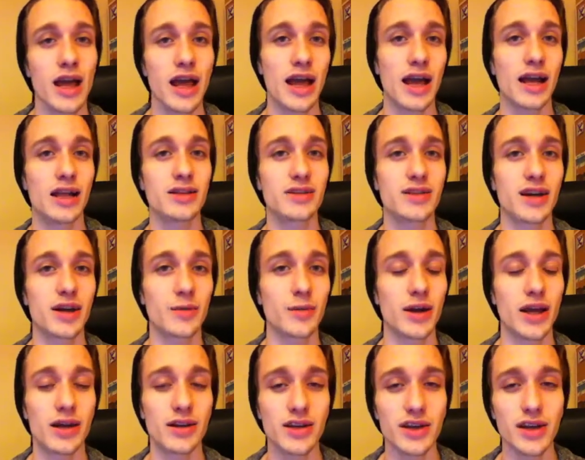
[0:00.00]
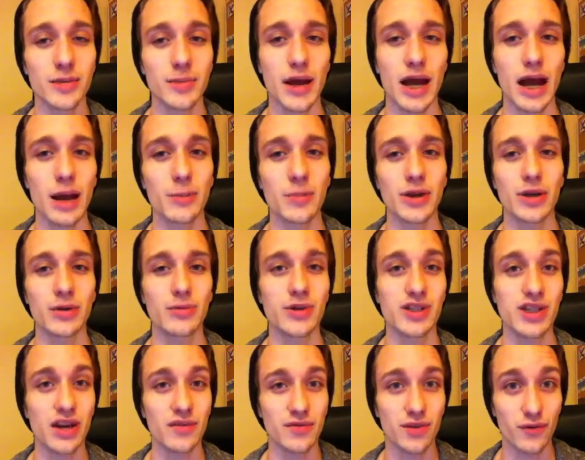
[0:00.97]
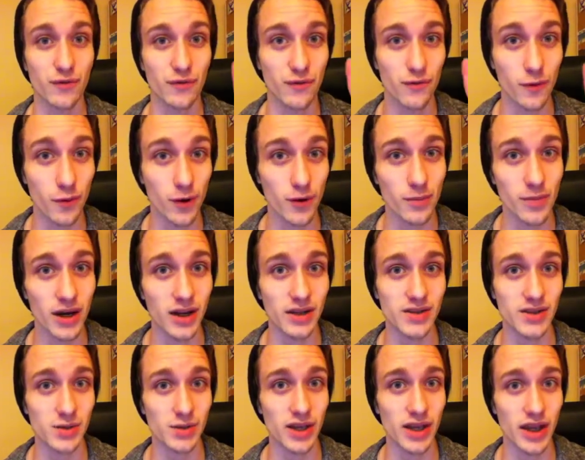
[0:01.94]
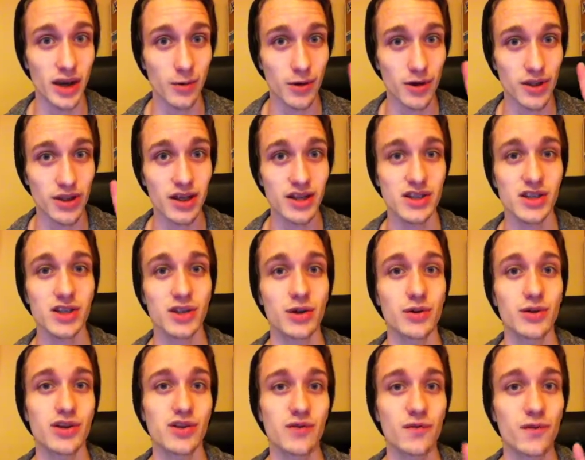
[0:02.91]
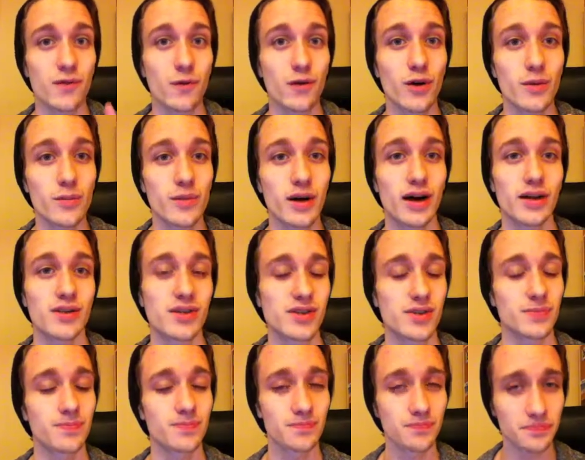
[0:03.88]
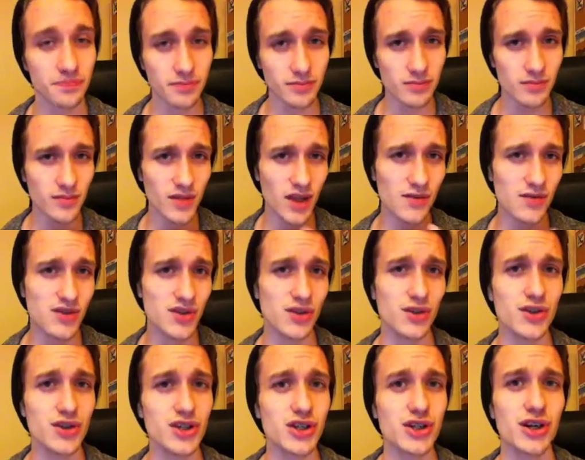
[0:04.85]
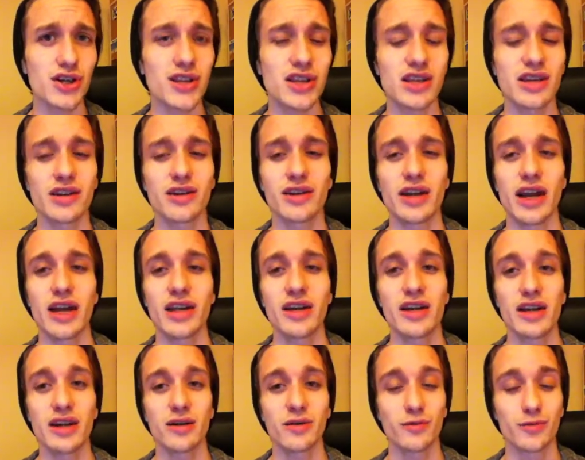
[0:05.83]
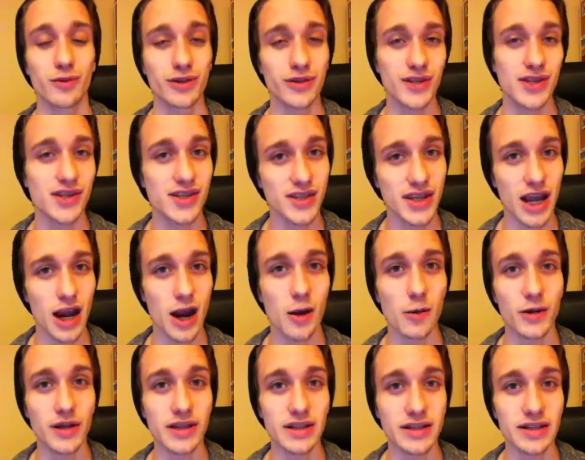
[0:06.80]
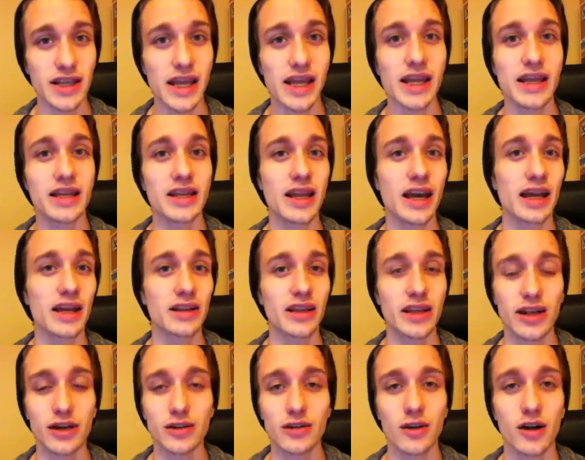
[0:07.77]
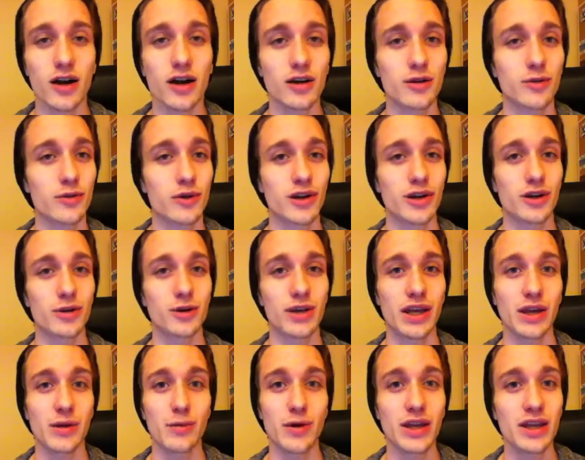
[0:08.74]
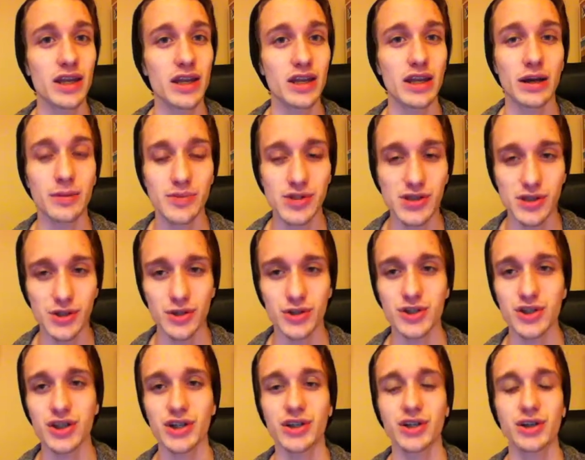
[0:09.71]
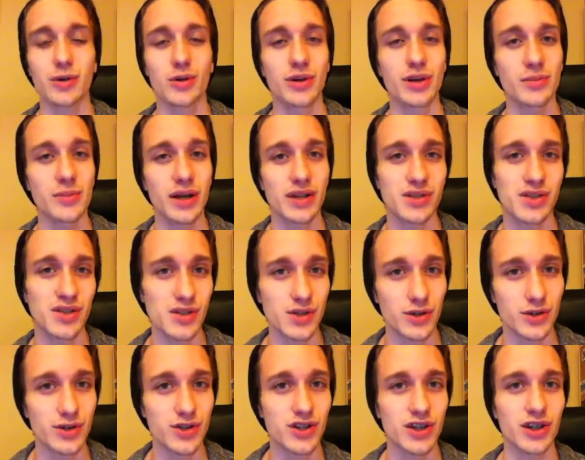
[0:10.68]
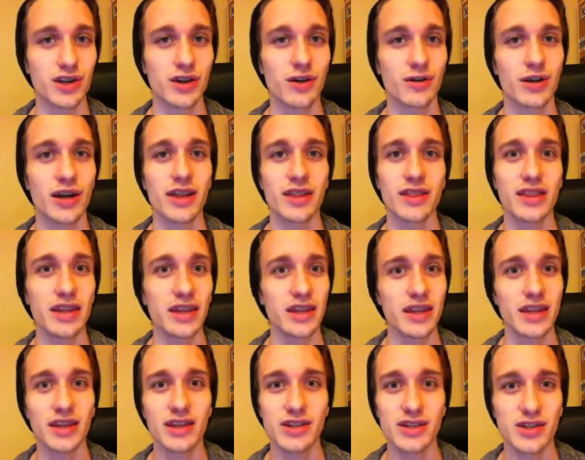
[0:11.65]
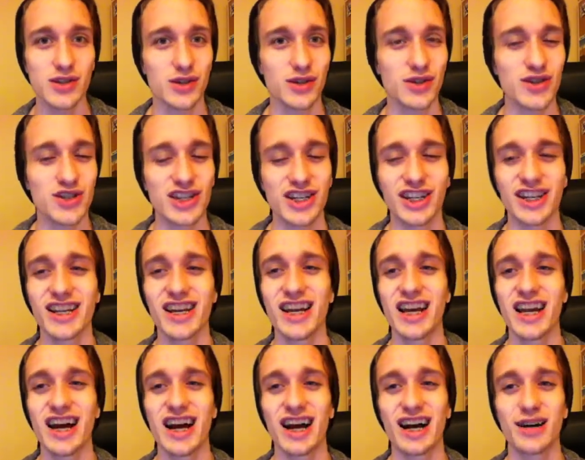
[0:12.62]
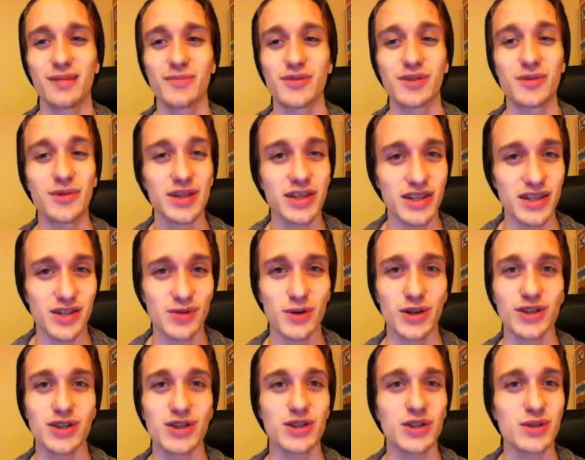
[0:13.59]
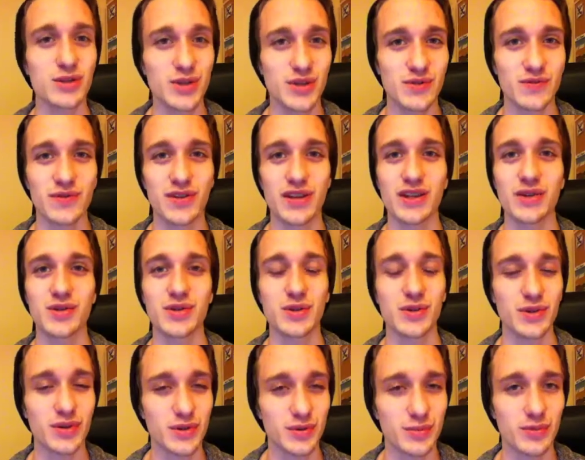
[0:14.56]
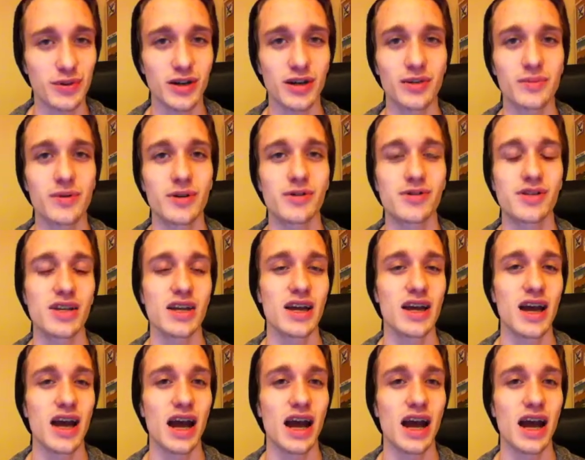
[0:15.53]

And uh, what ended up happening was after four months, okay, I want you guys to know this, four months, I'm searching on the internet, really scouring day and night like clockwork, okay? Waking up searching, going to bed searching, all right? Thinking and searching, um, doing this, watching YouTube videos, going through blog posts.